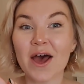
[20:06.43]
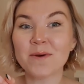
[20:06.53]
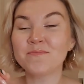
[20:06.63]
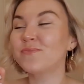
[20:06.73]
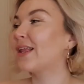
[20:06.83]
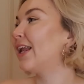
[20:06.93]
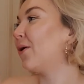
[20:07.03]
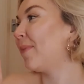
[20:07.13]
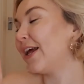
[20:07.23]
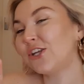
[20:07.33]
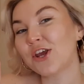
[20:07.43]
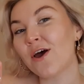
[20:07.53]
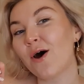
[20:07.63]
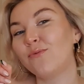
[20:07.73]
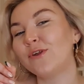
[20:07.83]
um, little picture
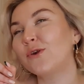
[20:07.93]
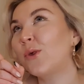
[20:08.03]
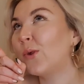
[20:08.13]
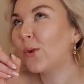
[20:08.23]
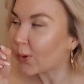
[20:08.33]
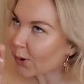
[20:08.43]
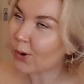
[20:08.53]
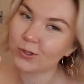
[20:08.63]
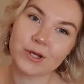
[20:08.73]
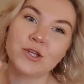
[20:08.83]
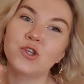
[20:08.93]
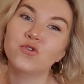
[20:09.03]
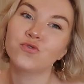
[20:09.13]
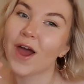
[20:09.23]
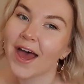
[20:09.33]
of this gorgeous
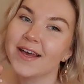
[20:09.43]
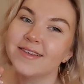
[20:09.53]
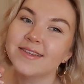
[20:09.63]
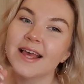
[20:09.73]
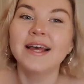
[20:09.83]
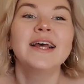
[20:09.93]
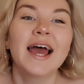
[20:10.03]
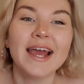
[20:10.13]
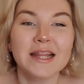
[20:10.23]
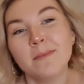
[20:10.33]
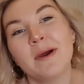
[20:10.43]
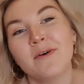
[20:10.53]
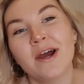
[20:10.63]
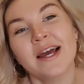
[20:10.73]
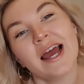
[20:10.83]
dress in the
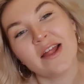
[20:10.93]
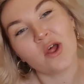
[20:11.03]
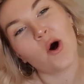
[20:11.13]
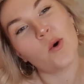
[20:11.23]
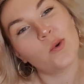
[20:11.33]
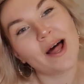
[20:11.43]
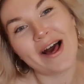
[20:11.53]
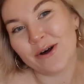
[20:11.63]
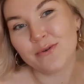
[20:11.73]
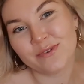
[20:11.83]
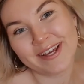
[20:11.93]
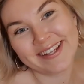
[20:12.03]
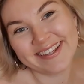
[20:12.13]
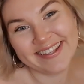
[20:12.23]
mirror and the whole outfit.